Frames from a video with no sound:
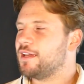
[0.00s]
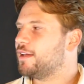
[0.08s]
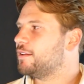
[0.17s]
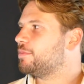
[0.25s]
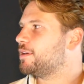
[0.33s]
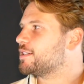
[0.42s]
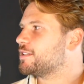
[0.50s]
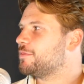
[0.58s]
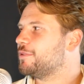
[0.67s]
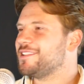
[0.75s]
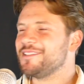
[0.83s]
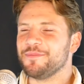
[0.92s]
I agree. Yes. To
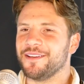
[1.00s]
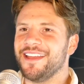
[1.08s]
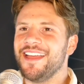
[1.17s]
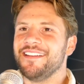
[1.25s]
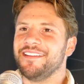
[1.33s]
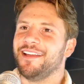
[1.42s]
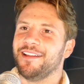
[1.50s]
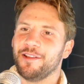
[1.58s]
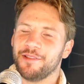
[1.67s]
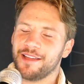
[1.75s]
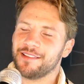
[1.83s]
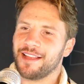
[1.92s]
be honest, but no,
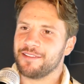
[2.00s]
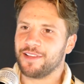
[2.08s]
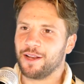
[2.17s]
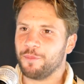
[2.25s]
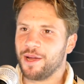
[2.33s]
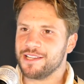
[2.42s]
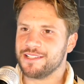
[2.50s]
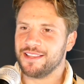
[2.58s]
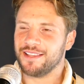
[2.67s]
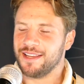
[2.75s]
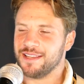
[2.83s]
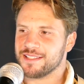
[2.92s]
no, they they've done
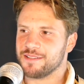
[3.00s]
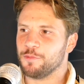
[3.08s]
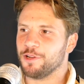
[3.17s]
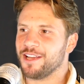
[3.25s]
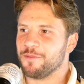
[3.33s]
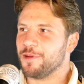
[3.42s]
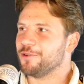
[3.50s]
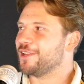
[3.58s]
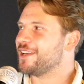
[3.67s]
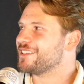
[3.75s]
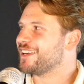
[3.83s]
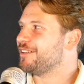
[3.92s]
amazing things in what they built
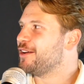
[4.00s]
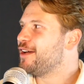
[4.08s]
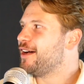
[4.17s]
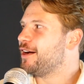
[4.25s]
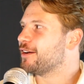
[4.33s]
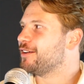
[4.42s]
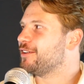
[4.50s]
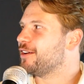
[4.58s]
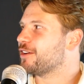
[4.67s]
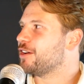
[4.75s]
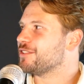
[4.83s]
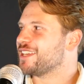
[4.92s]
there, so I can't
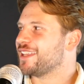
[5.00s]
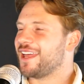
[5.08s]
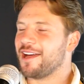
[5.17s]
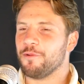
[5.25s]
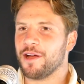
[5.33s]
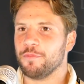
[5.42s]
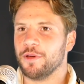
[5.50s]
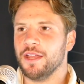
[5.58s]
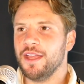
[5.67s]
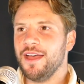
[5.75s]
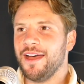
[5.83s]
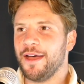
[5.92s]
I can't take that away. But
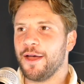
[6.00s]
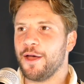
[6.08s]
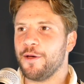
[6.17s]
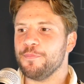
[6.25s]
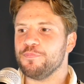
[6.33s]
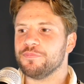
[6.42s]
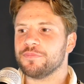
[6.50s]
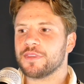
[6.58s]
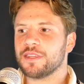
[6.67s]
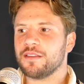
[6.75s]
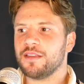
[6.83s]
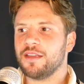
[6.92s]
um,
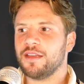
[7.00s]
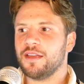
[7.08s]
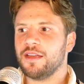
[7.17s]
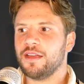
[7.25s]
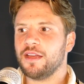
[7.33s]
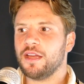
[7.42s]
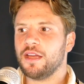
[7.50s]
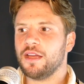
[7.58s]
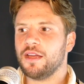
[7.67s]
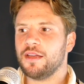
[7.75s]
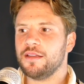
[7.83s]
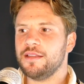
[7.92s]

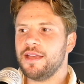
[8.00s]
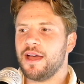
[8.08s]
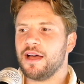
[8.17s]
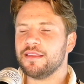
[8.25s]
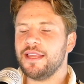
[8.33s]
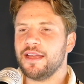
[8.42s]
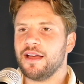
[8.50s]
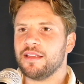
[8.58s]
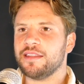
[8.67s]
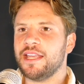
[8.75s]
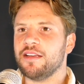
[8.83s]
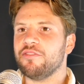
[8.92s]
yeah, I think I
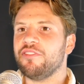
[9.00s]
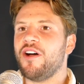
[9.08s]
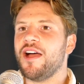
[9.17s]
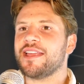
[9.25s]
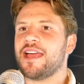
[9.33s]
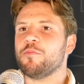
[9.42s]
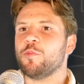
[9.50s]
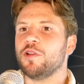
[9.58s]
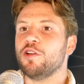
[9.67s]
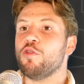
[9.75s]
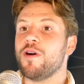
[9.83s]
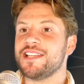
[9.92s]
think Fight Camp
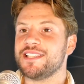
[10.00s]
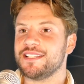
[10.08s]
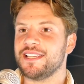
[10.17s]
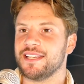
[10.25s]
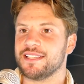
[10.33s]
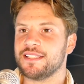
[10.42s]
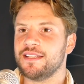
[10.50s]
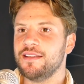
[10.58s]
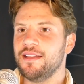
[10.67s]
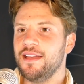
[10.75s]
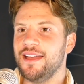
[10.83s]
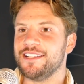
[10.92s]
will always exist.
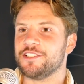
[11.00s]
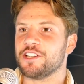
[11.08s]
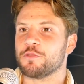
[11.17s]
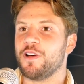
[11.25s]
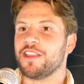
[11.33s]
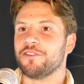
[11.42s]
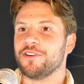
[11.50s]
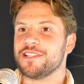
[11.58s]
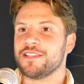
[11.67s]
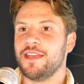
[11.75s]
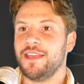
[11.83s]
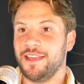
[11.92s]
It's just whether
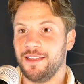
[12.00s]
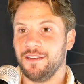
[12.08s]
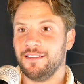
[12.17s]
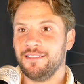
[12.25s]
it's here.